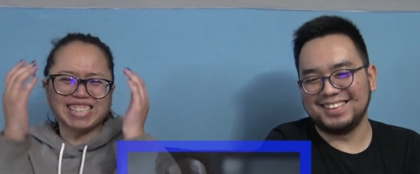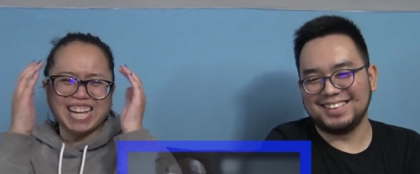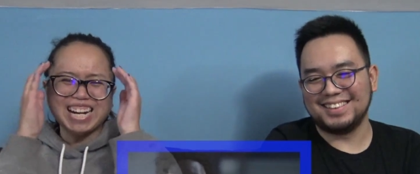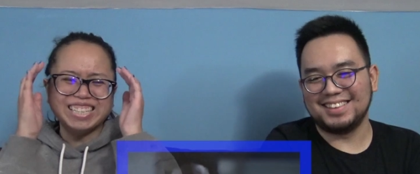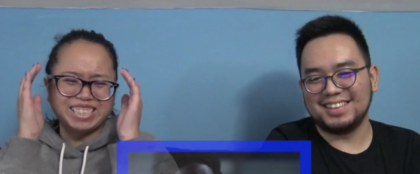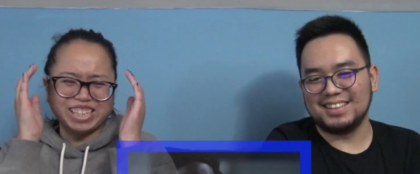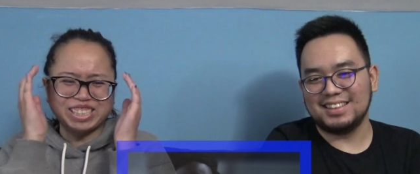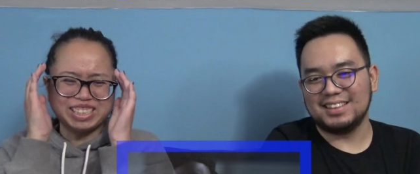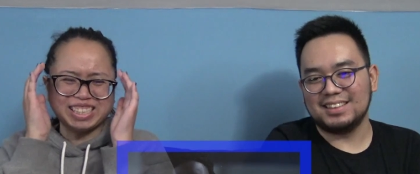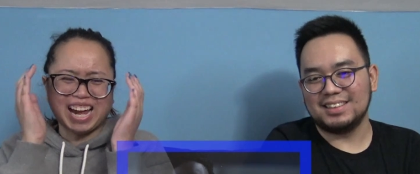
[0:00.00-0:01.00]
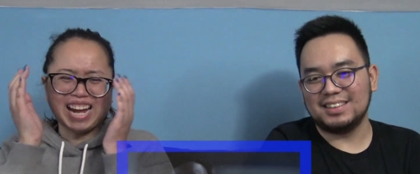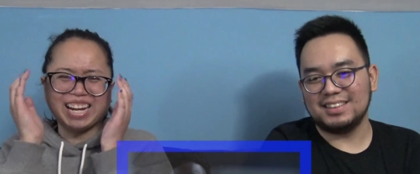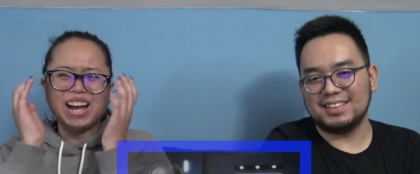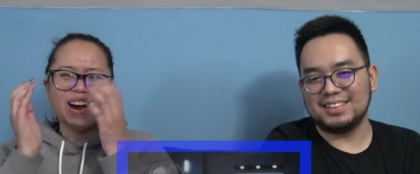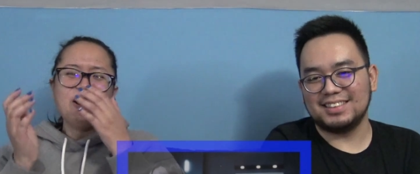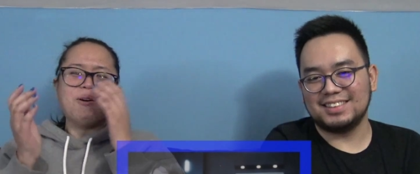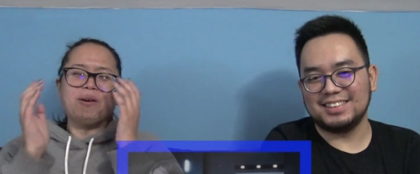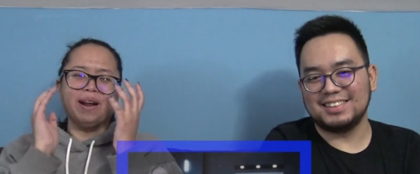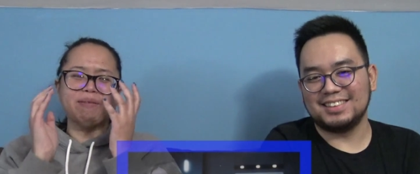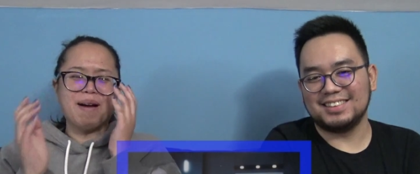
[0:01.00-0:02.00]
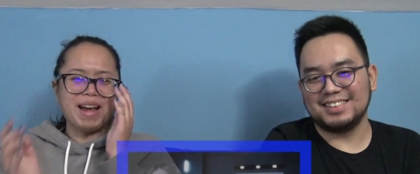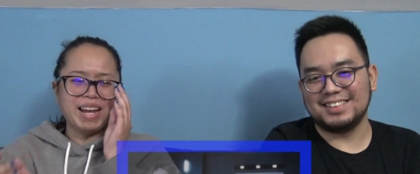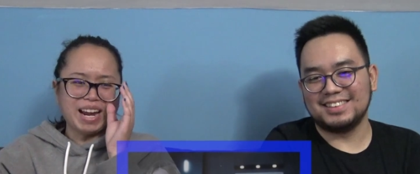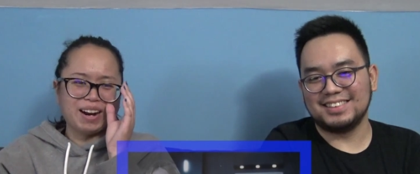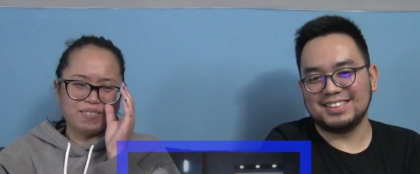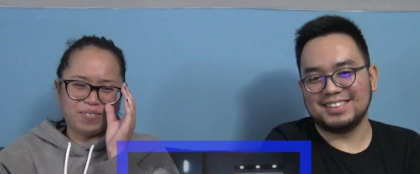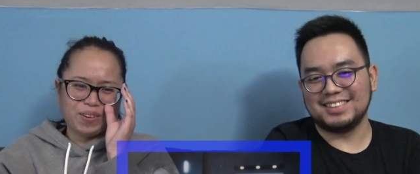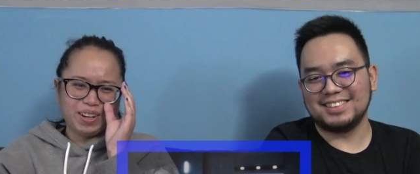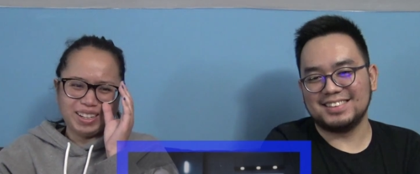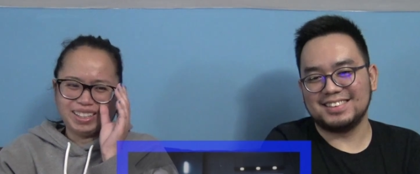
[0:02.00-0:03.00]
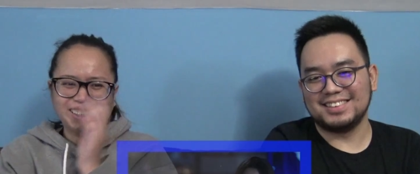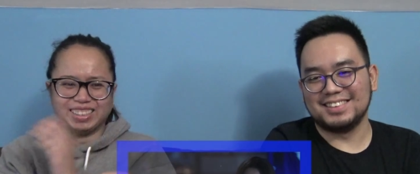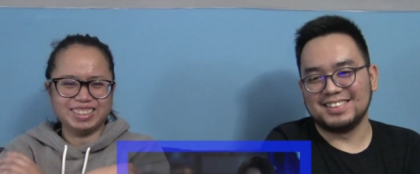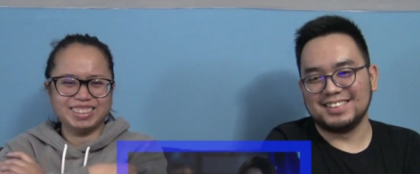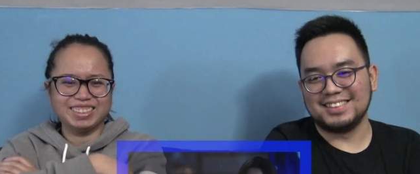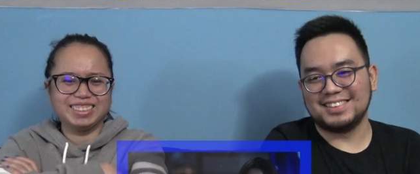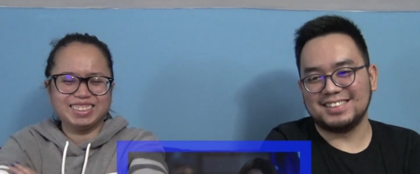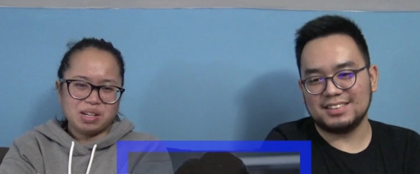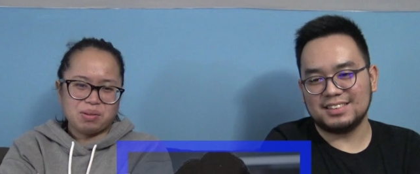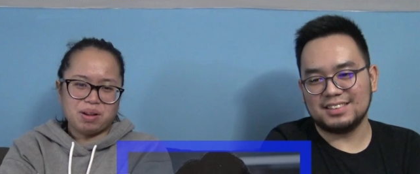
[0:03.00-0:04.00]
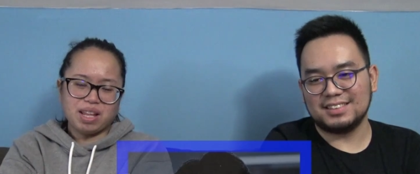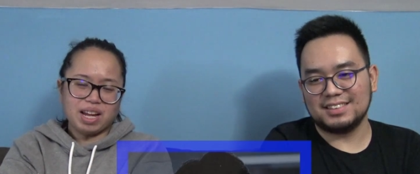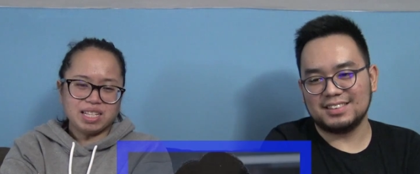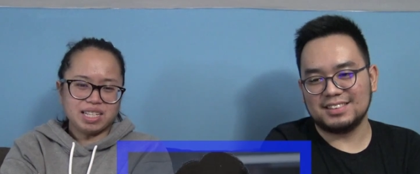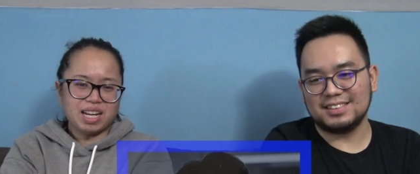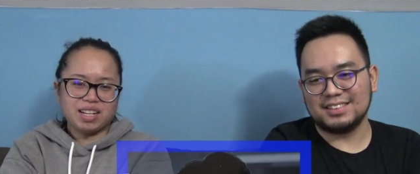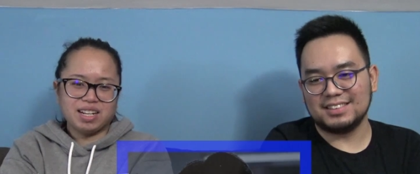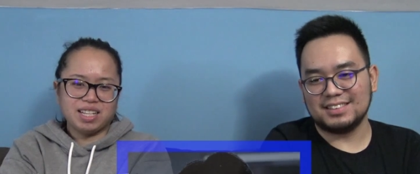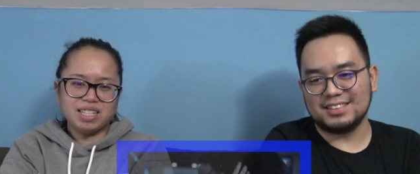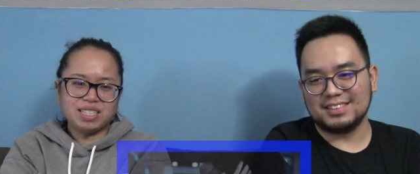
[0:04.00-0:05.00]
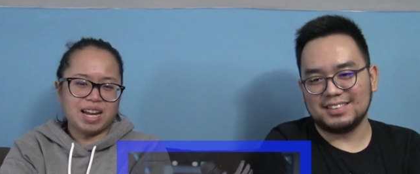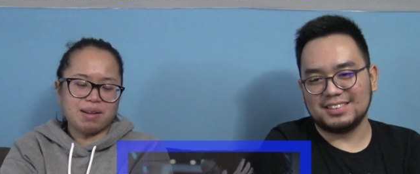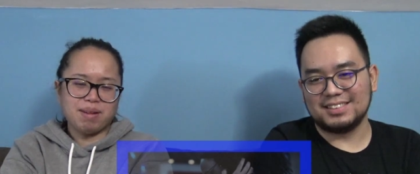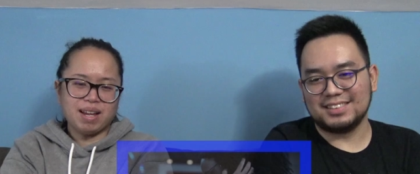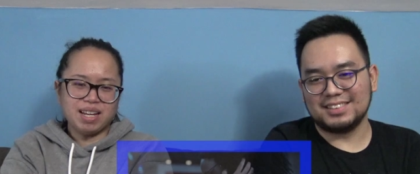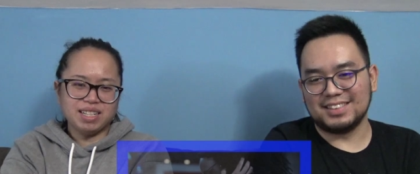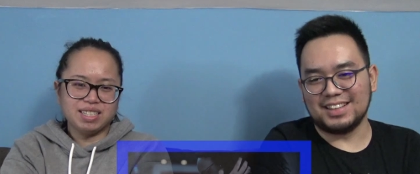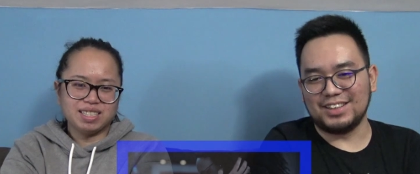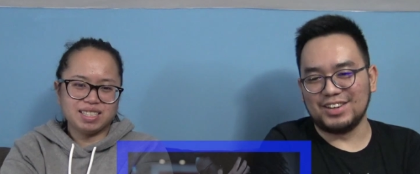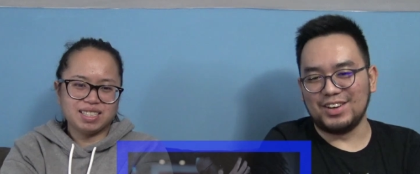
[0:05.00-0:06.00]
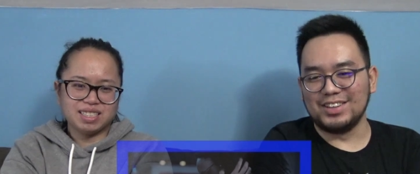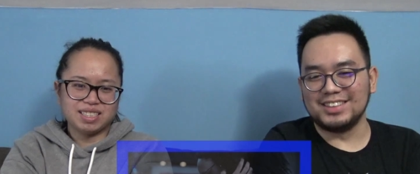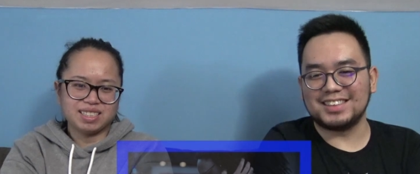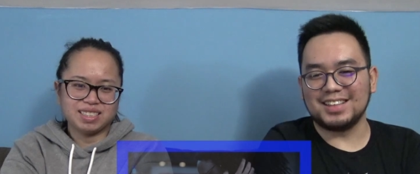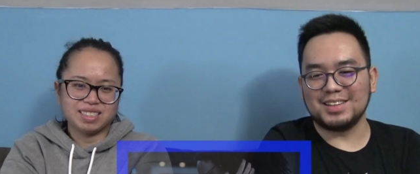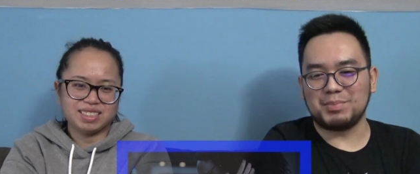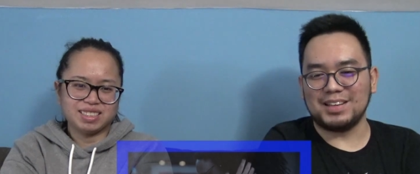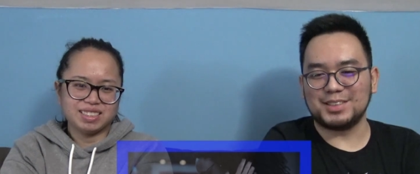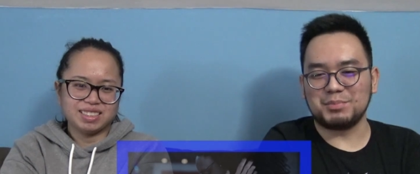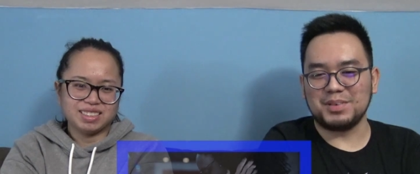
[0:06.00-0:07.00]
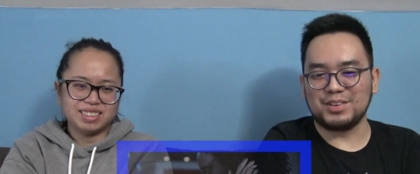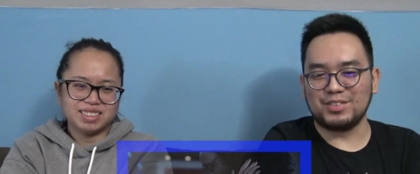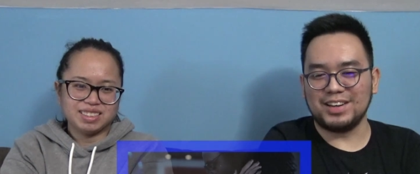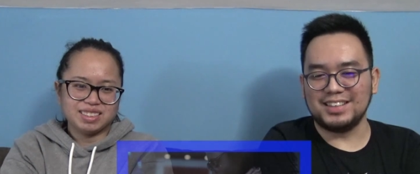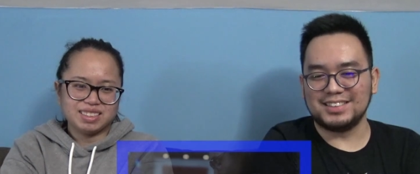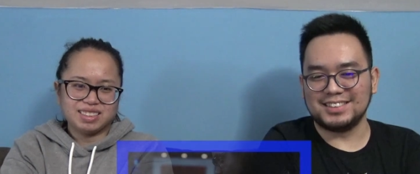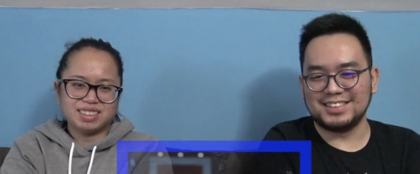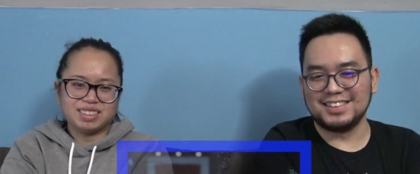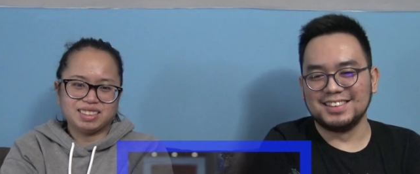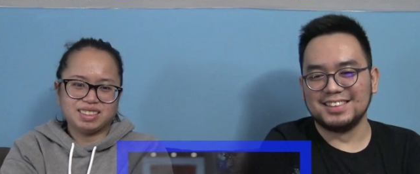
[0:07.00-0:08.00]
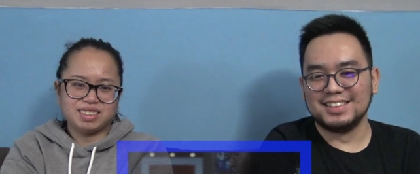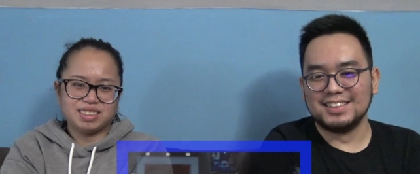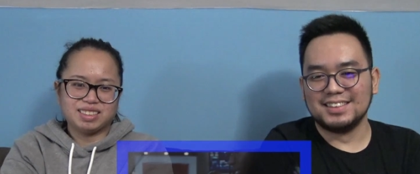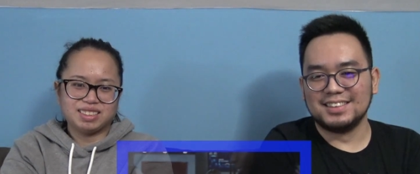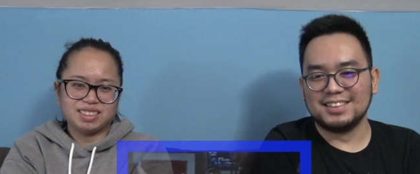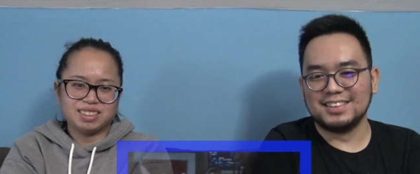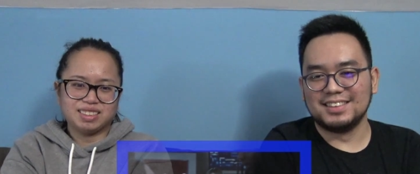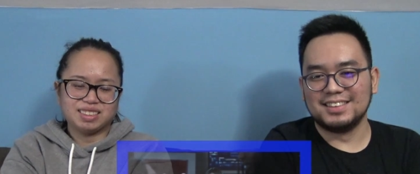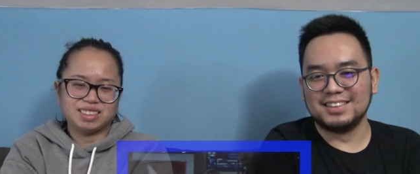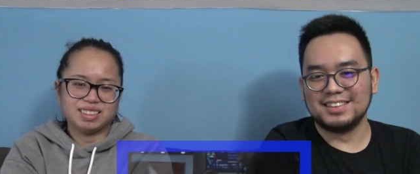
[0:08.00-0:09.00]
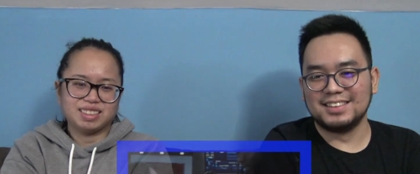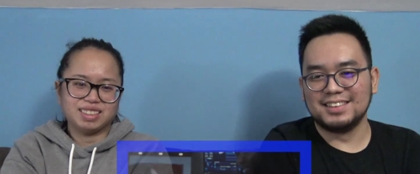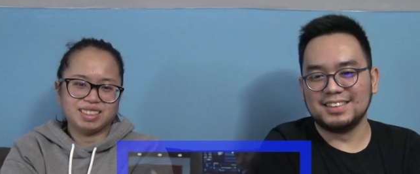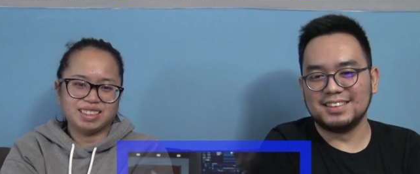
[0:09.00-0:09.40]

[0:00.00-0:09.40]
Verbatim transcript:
Speaker 1: there just like, what am I here for? Well, they got together in this timeline.
Speaker 2: I know, it's about to be a race.
Speaker 1: When did this